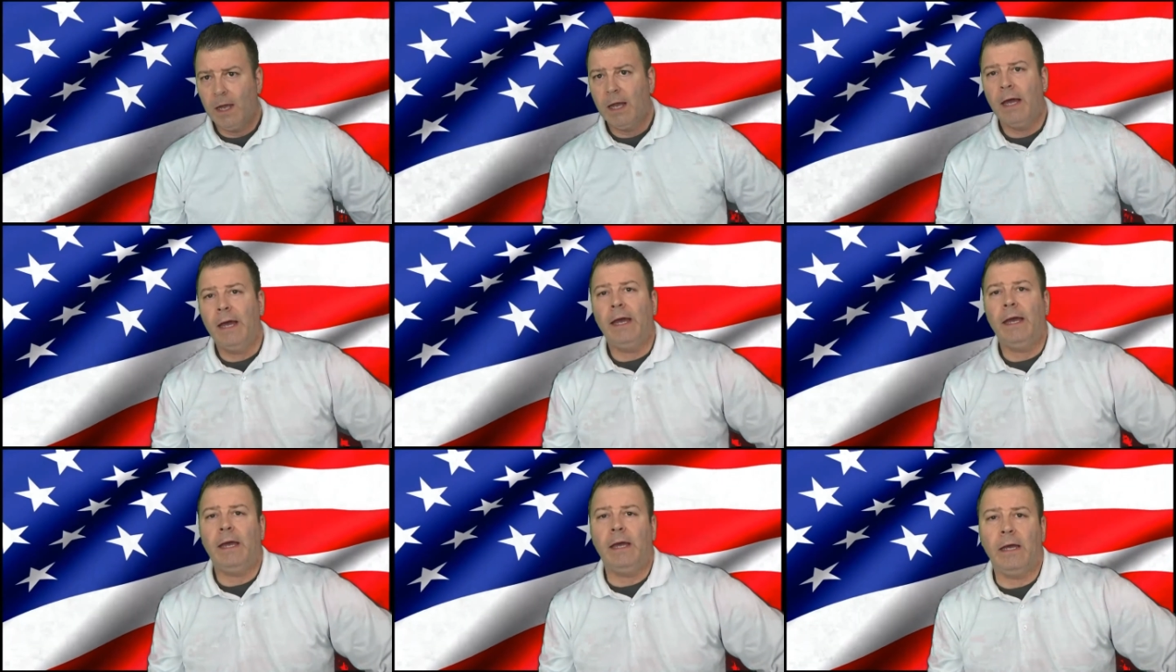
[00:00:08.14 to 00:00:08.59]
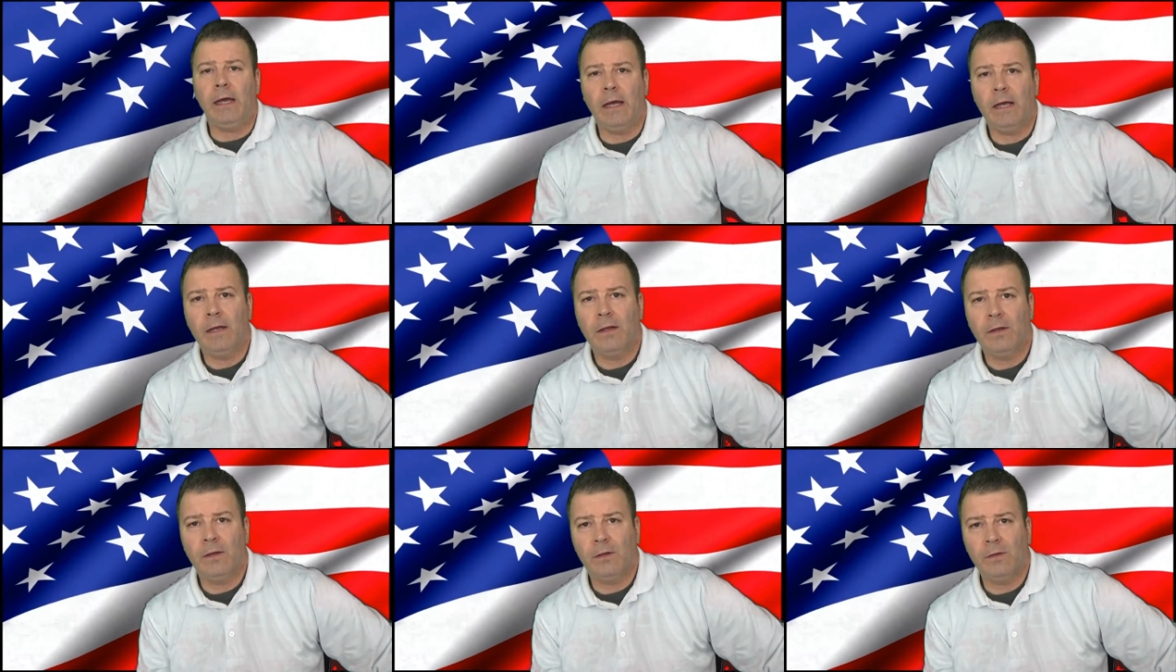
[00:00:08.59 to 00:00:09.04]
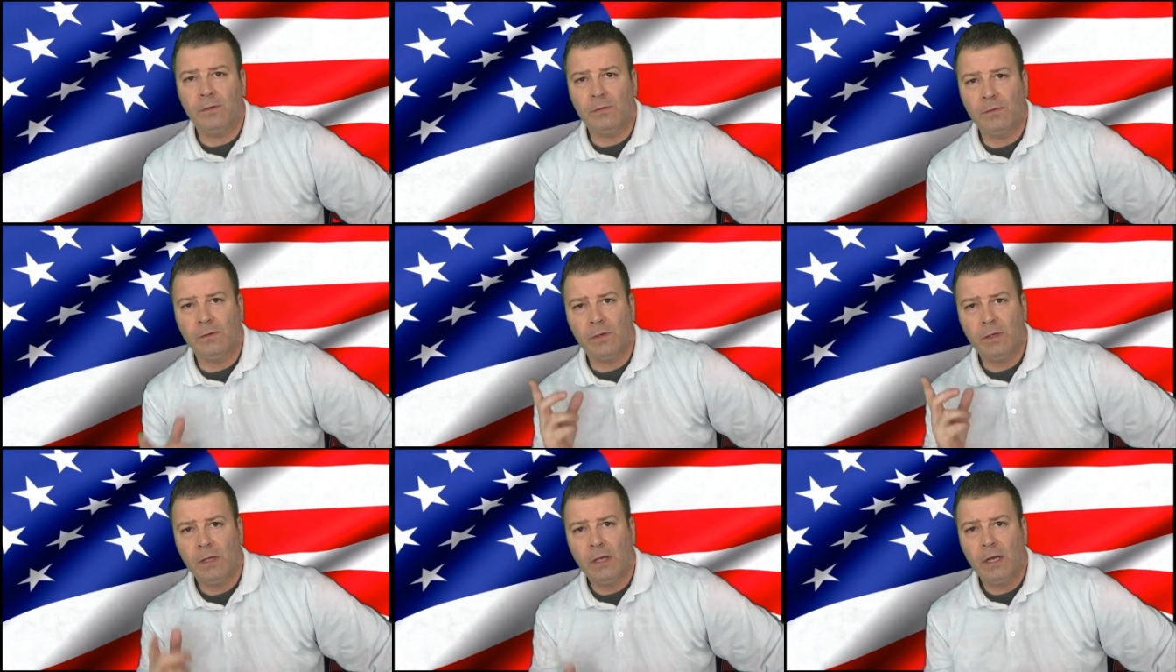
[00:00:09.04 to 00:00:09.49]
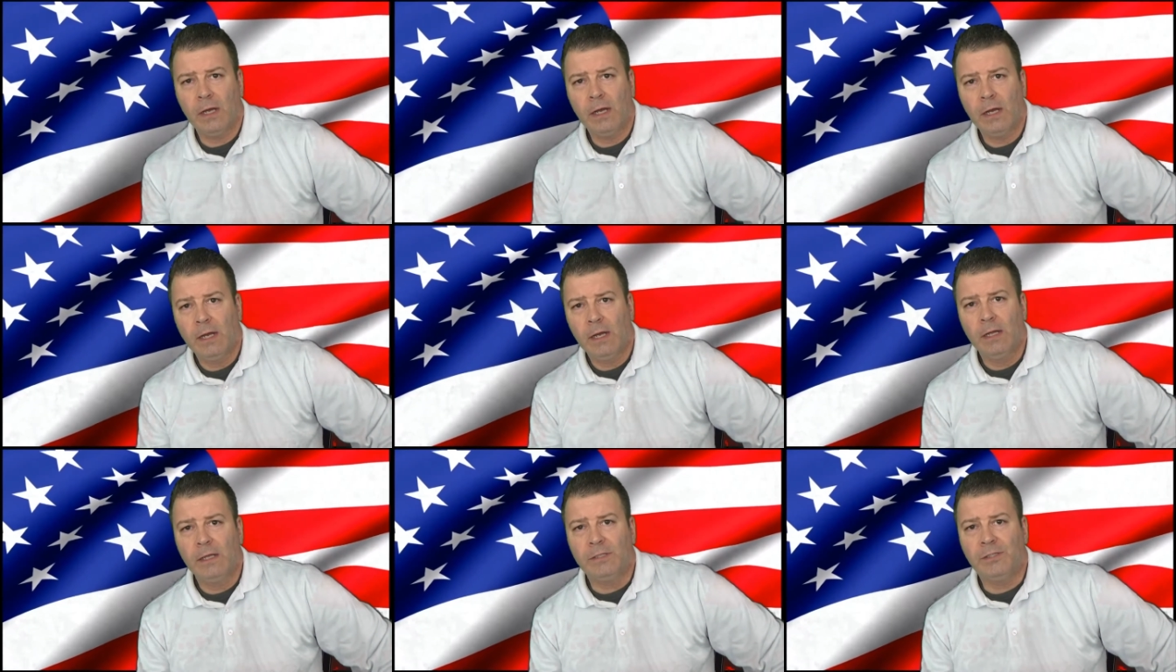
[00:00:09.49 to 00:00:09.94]
Hey,
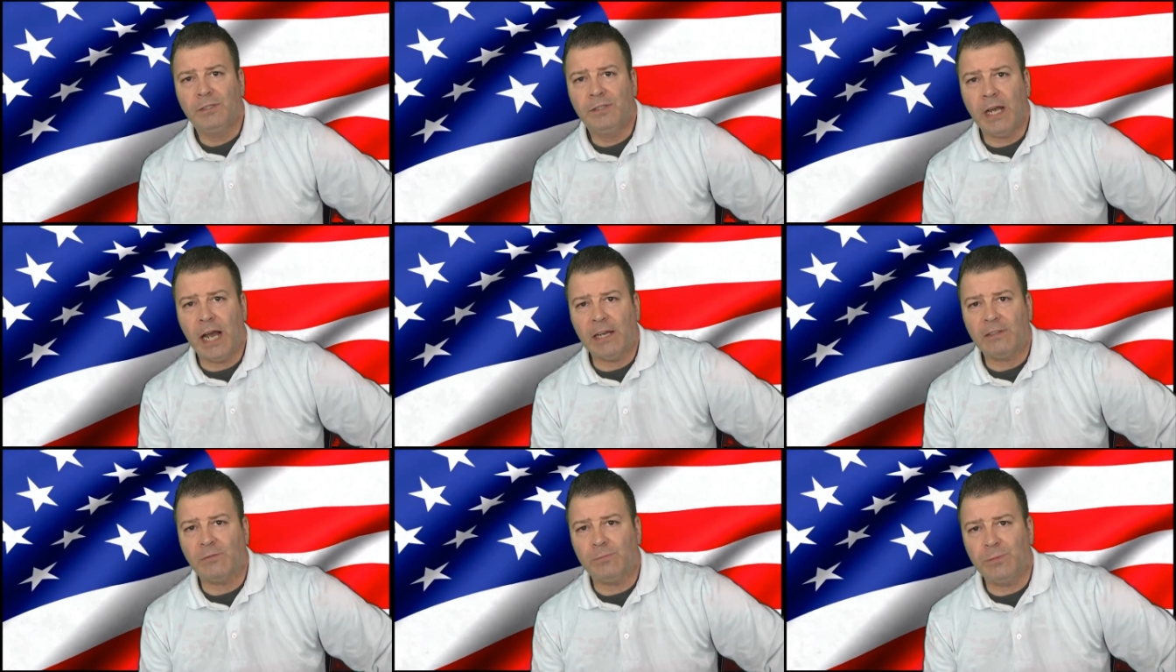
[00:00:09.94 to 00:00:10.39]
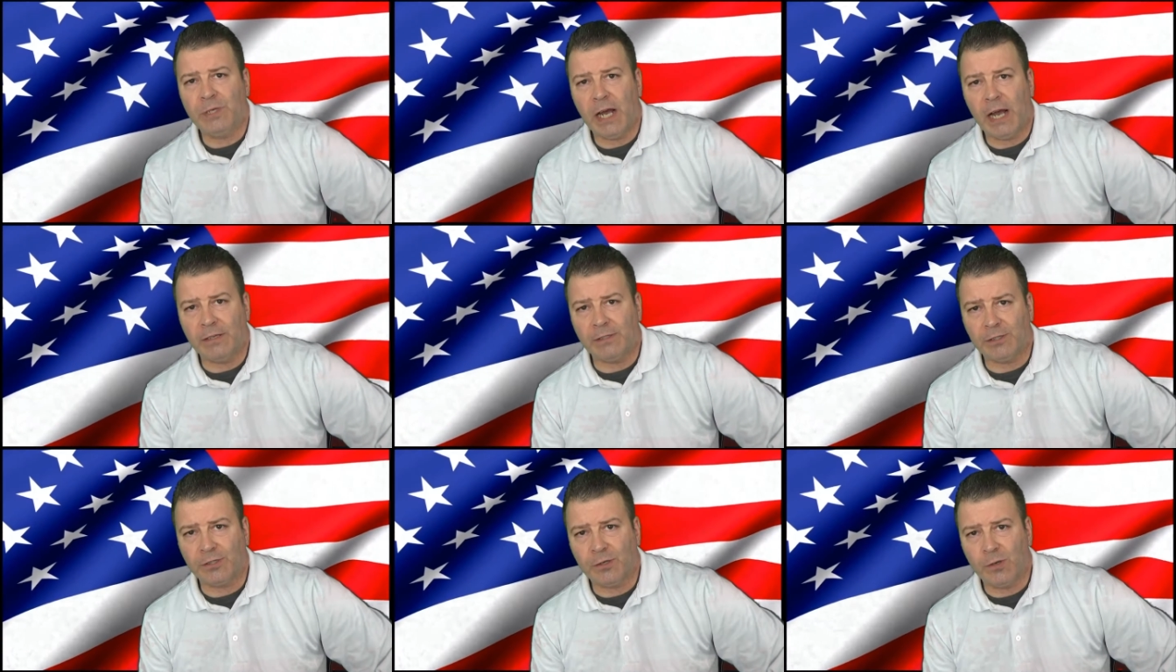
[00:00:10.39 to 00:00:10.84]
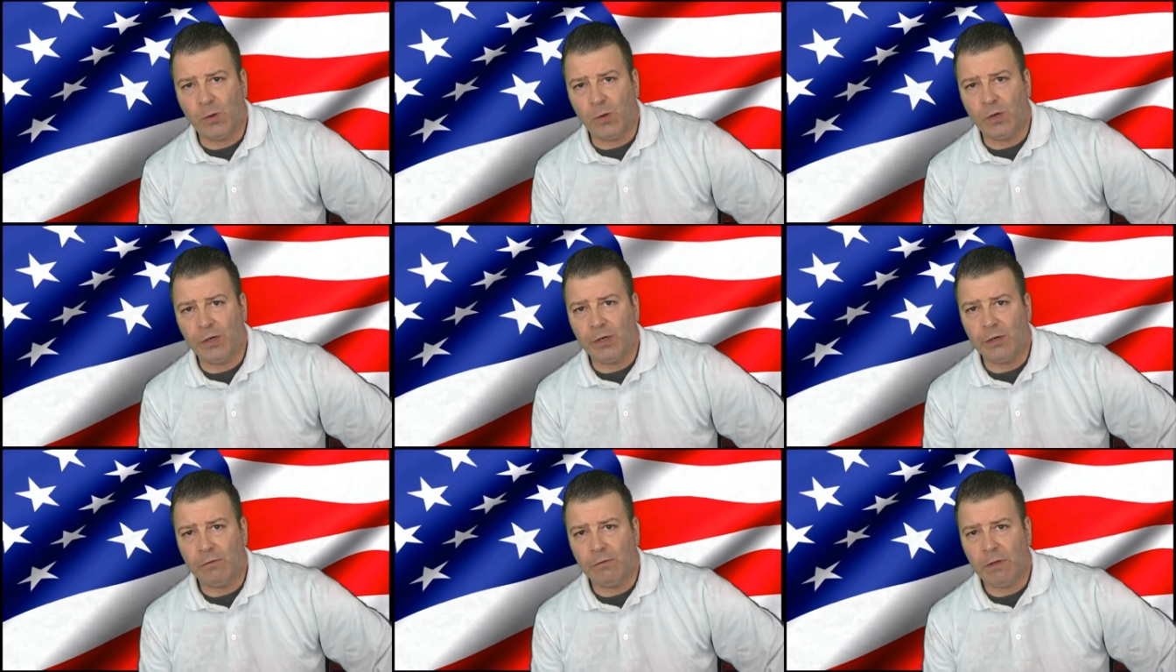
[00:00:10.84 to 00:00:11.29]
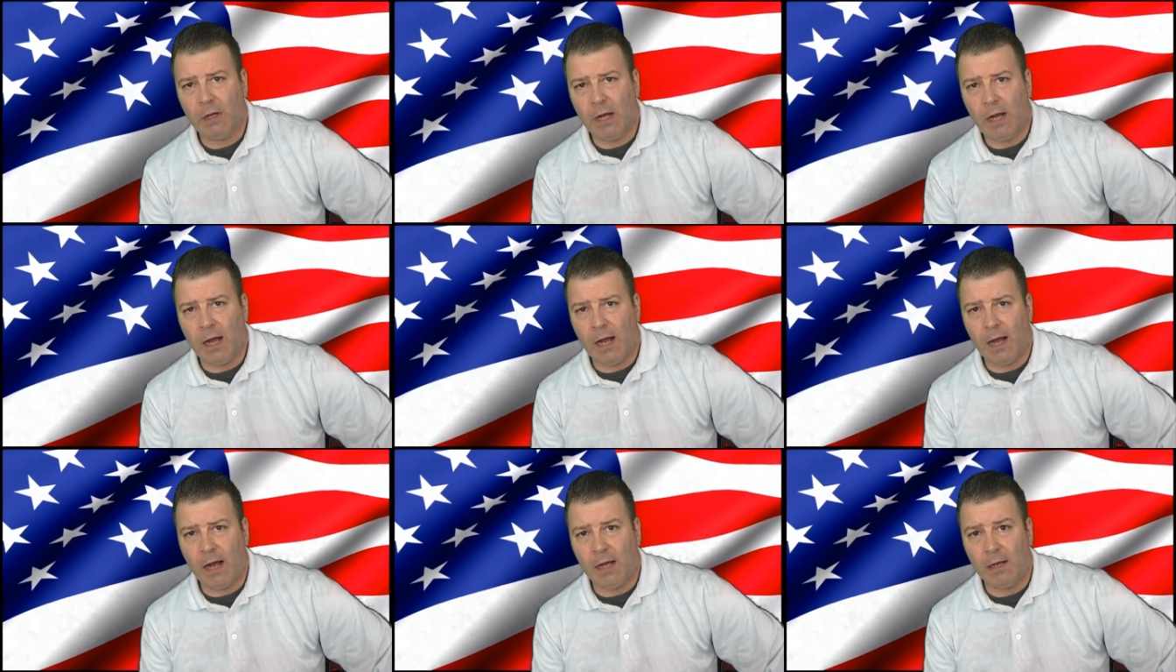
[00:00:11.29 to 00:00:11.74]
it's Chaz from Chaz's
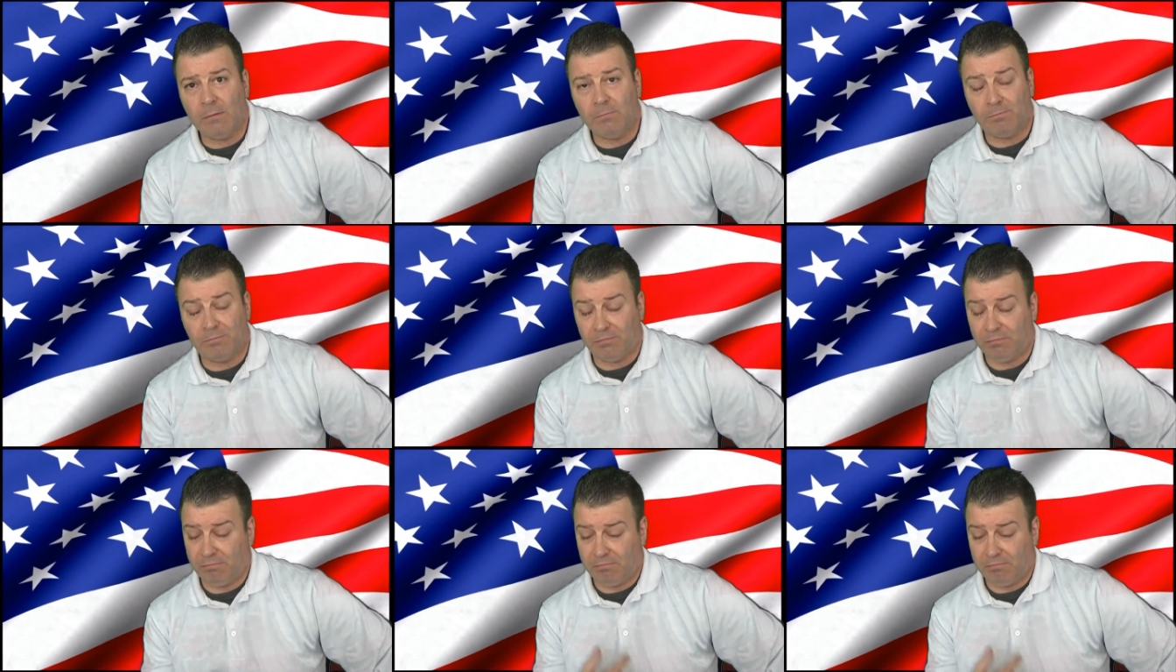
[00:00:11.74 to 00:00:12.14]
Corner,